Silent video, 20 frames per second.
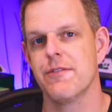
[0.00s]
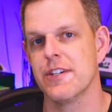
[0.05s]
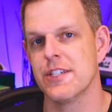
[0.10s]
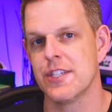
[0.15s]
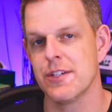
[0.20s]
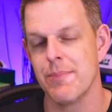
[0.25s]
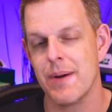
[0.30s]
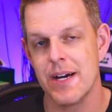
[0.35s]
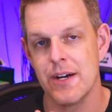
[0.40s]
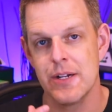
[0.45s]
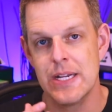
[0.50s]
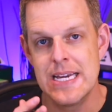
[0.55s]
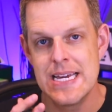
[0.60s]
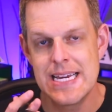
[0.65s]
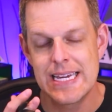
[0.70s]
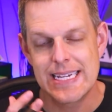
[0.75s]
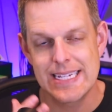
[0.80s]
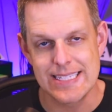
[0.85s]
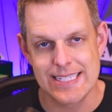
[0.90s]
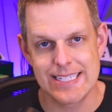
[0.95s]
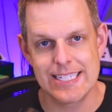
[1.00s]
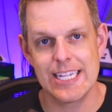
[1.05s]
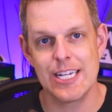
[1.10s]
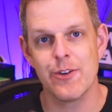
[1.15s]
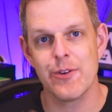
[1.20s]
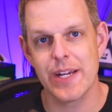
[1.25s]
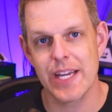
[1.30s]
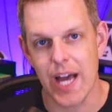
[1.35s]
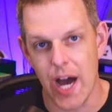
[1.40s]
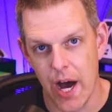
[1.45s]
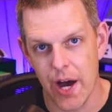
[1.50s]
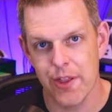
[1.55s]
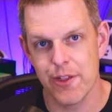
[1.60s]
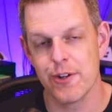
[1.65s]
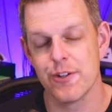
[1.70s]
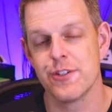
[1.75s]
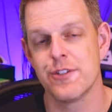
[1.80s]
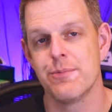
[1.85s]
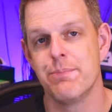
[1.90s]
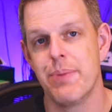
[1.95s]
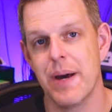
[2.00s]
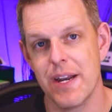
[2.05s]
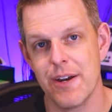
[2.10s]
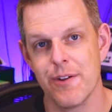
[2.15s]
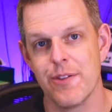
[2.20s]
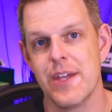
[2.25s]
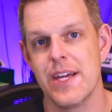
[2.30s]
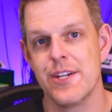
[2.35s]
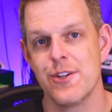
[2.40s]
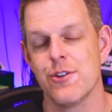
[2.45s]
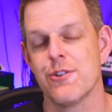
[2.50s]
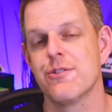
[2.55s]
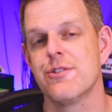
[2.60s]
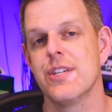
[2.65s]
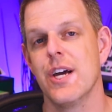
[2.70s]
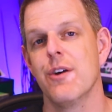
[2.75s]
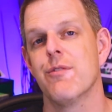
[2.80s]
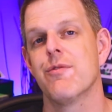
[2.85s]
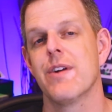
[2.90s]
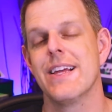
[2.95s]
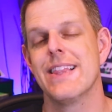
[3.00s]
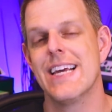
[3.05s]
It's about considering others better than yourself, right?